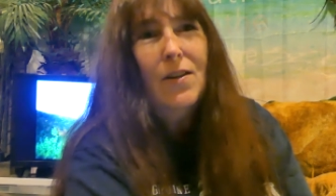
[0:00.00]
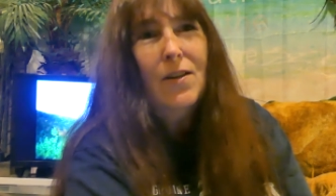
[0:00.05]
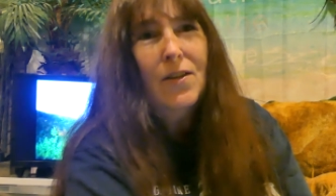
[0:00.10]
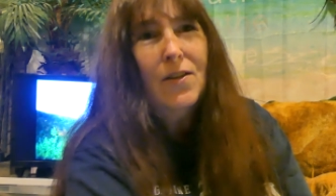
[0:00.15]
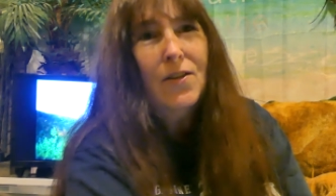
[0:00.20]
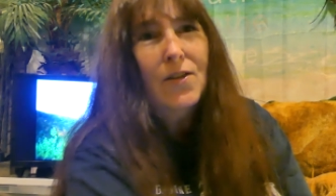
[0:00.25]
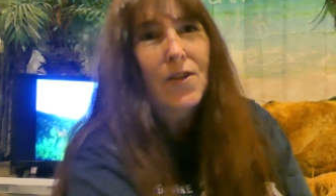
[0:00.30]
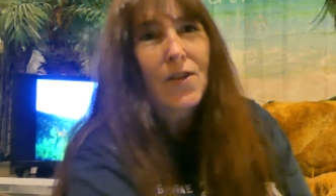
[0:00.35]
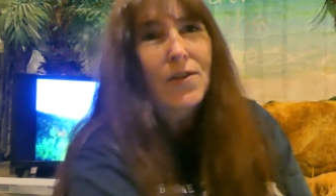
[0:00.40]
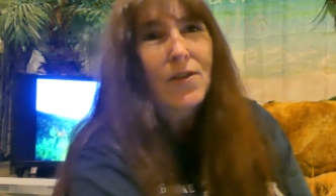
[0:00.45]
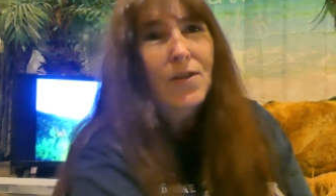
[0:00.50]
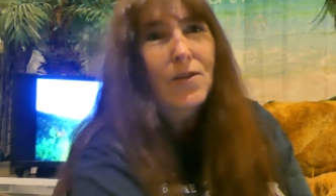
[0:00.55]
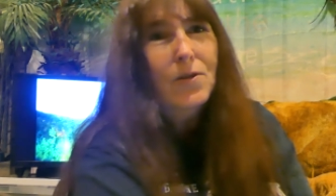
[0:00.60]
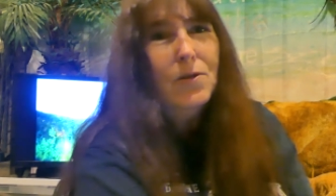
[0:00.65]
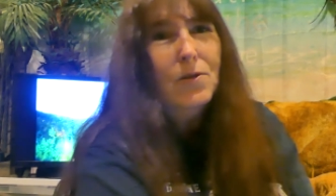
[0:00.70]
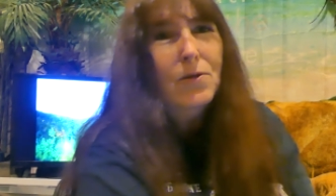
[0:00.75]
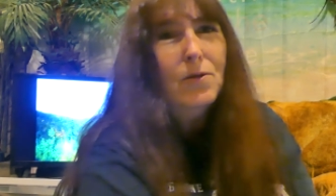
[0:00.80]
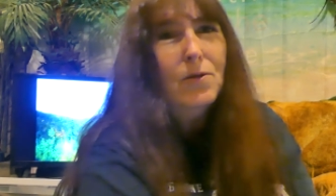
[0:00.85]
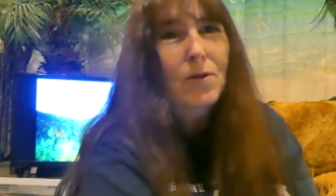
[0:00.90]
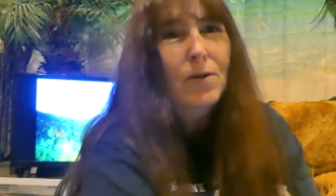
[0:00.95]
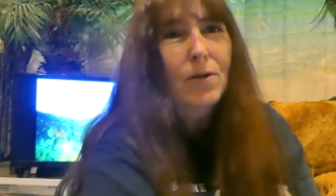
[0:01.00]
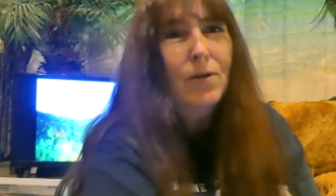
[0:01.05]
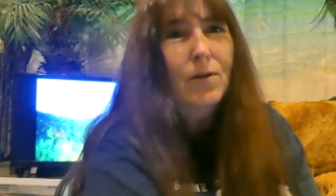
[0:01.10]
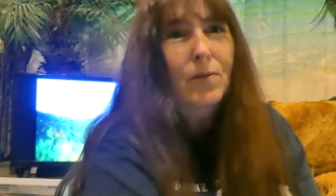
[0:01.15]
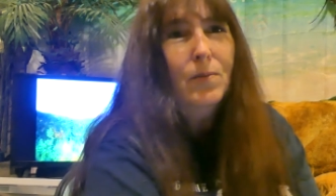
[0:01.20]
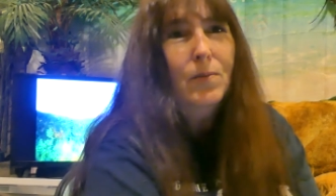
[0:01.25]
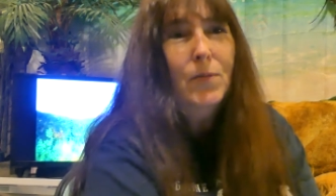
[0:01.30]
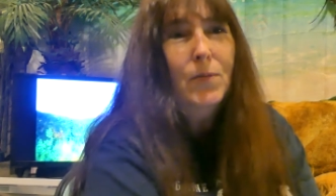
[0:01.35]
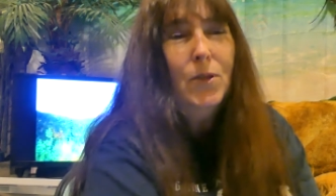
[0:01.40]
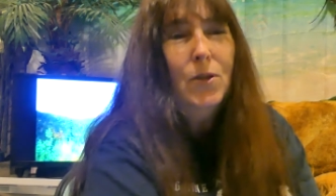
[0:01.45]
There's also um,
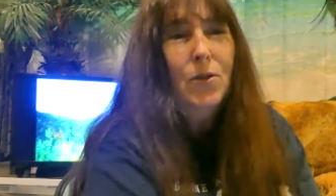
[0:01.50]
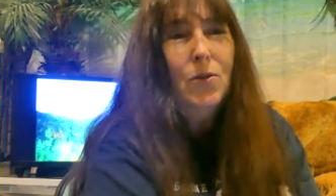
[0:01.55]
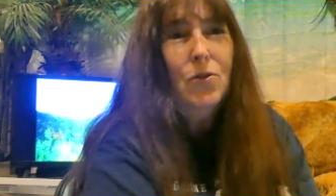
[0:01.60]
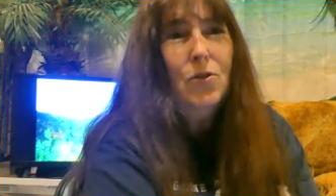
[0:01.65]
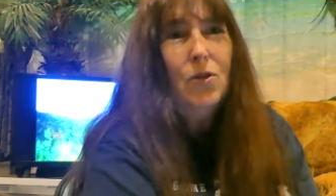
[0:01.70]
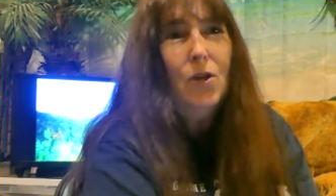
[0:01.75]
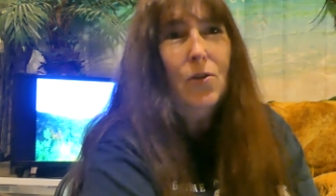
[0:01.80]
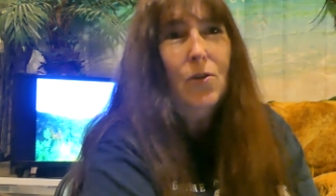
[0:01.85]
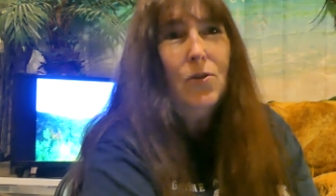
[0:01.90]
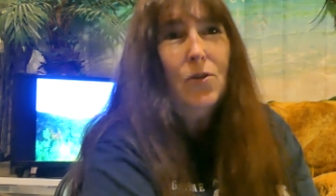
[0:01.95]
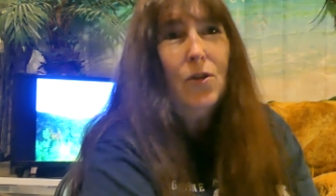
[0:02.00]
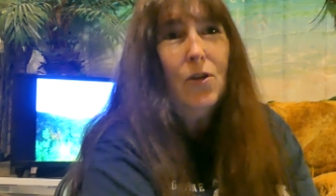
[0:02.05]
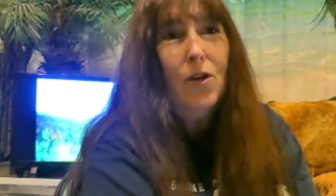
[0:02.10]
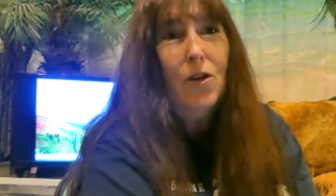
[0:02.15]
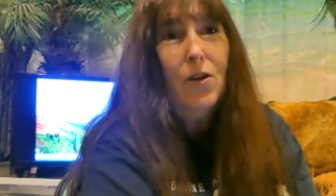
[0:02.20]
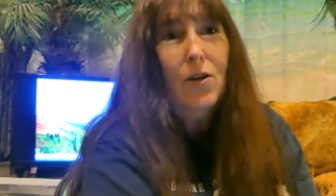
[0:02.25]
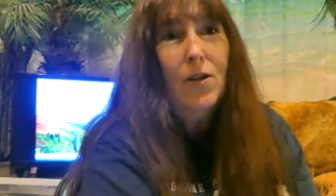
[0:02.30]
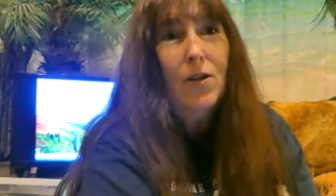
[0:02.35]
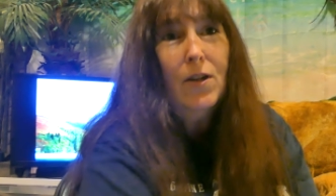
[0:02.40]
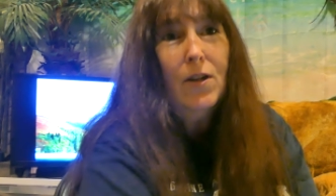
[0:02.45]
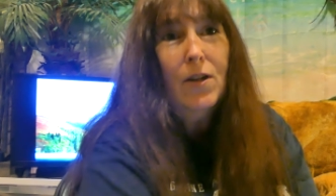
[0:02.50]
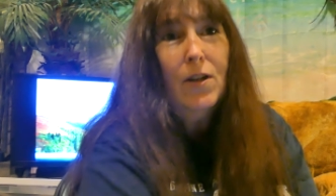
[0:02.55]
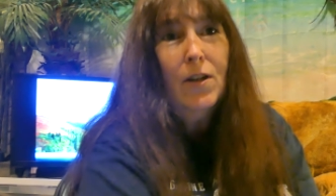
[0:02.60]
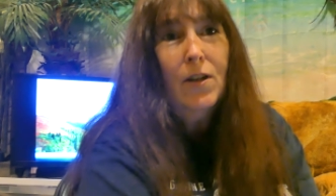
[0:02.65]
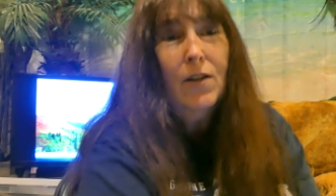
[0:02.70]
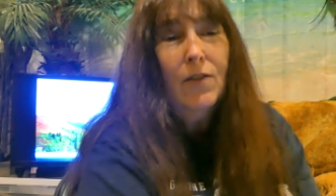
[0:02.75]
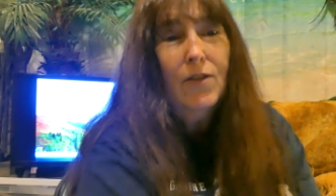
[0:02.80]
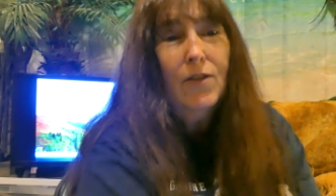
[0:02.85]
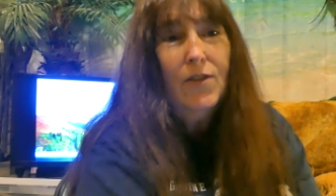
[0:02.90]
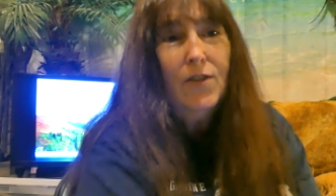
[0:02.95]
a huge Coast Guard
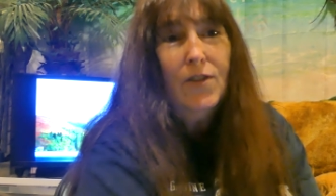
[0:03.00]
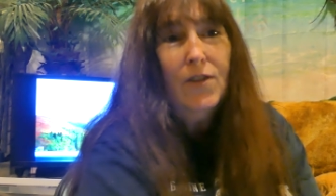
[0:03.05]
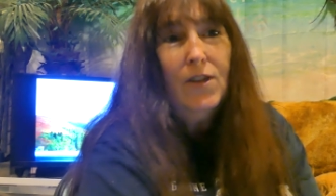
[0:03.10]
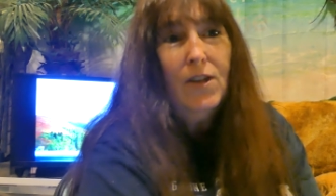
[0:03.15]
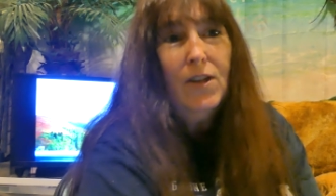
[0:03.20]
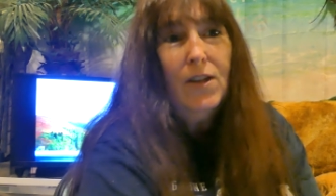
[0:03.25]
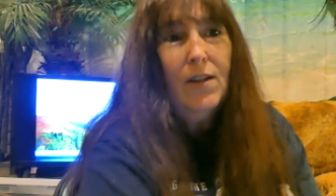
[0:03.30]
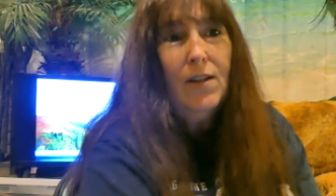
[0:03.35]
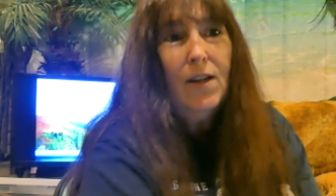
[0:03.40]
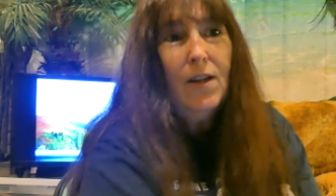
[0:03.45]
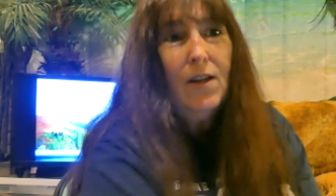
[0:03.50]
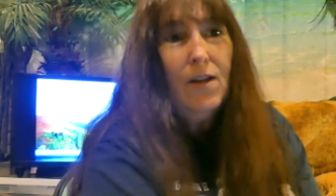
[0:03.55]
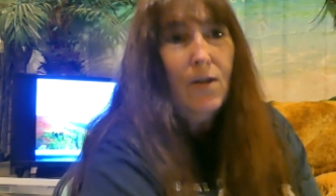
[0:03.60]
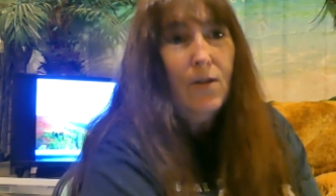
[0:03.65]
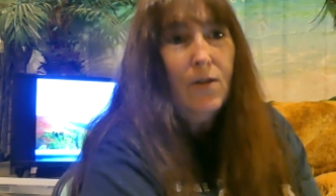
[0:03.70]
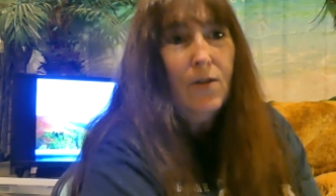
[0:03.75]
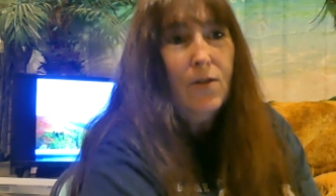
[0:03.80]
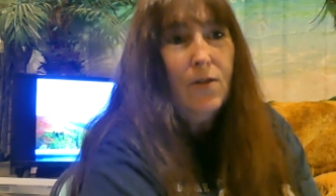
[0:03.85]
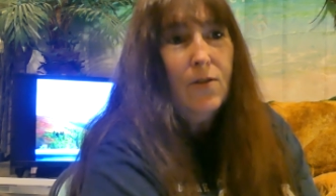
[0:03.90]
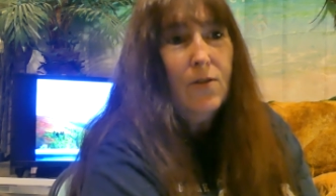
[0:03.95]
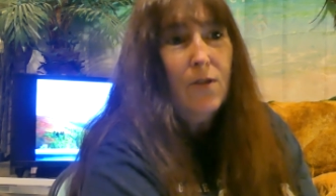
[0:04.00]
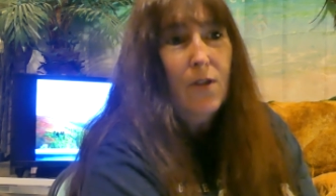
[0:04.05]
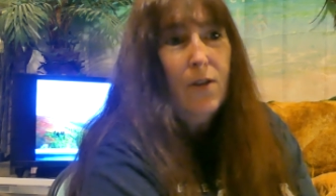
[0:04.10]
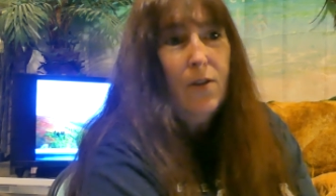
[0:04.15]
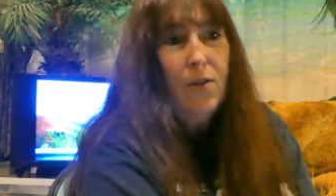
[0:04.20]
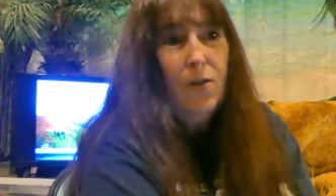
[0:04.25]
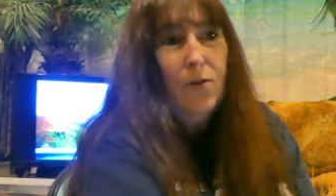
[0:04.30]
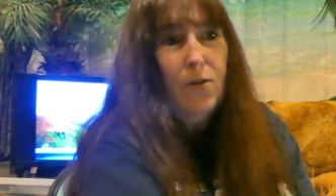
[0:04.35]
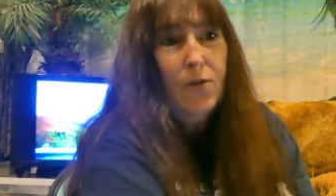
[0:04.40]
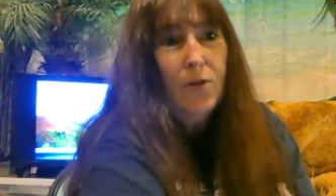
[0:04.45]
facility there, so there's a lot of
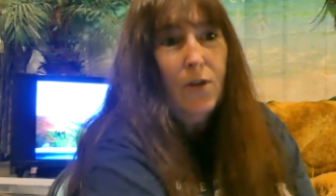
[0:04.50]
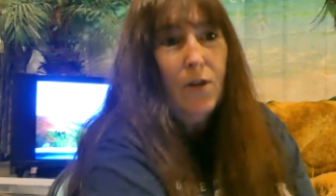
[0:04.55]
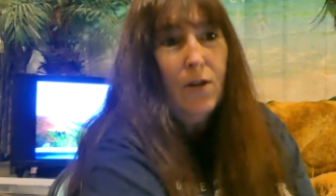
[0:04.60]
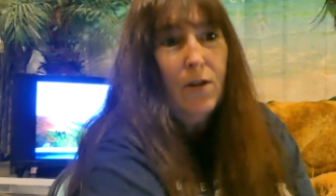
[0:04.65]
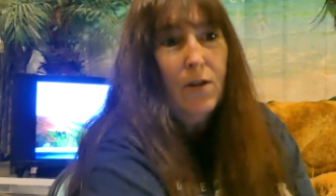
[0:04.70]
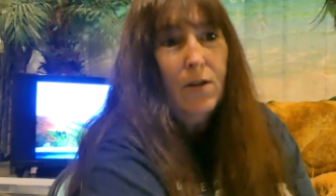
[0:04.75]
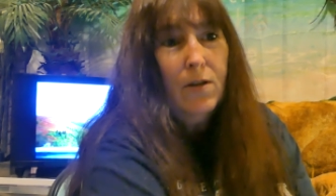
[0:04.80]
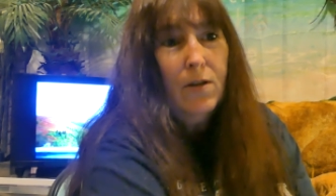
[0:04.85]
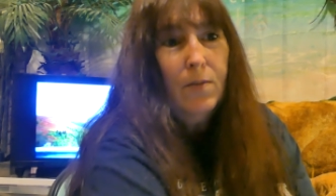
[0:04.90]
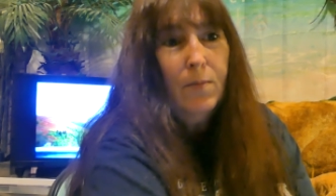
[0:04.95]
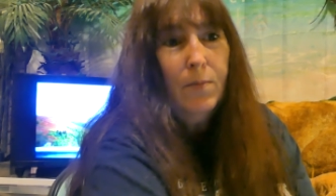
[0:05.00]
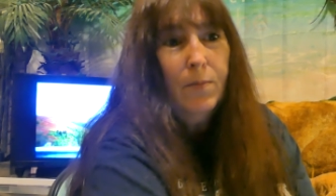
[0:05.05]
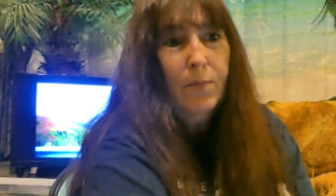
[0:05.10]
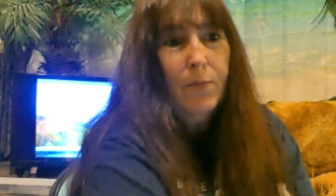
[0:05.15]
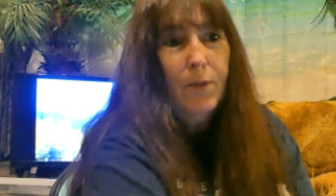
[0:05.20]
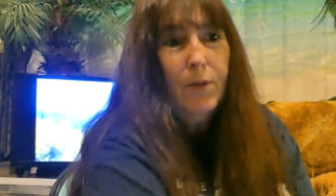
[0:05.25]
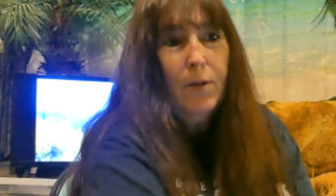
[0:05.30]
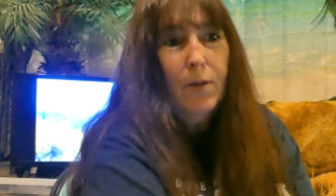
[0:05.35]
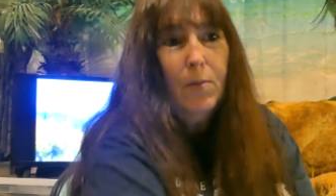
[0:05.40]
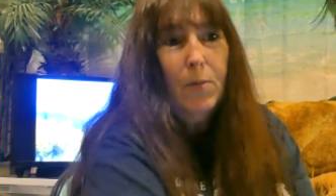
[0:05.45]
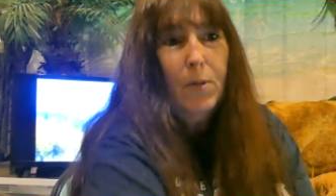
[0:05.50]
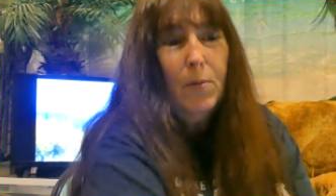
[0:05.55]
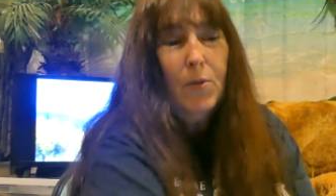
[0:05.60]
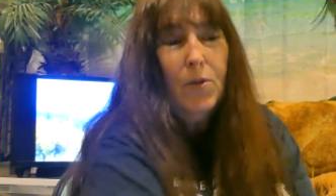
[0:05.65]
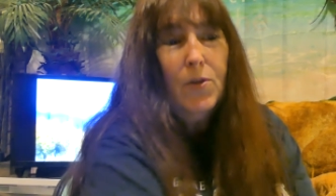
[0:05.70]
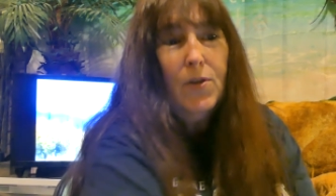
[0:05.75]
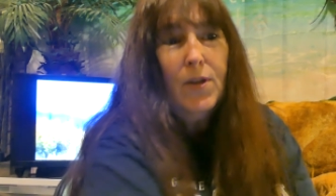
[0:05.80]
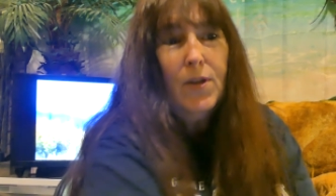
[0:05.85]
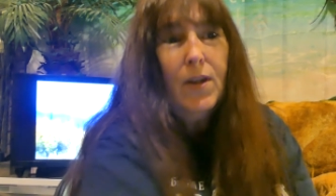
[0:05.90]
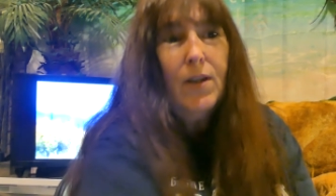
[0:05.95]
Coast Guard uh,
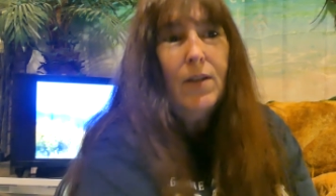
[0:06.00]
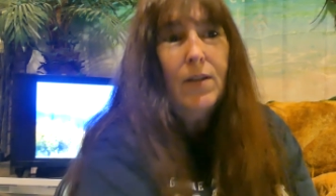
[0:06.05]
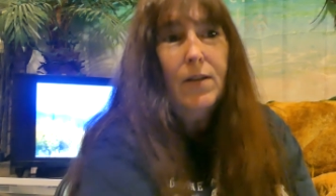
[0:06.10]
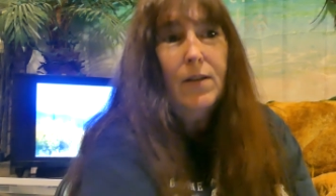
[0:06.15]
members that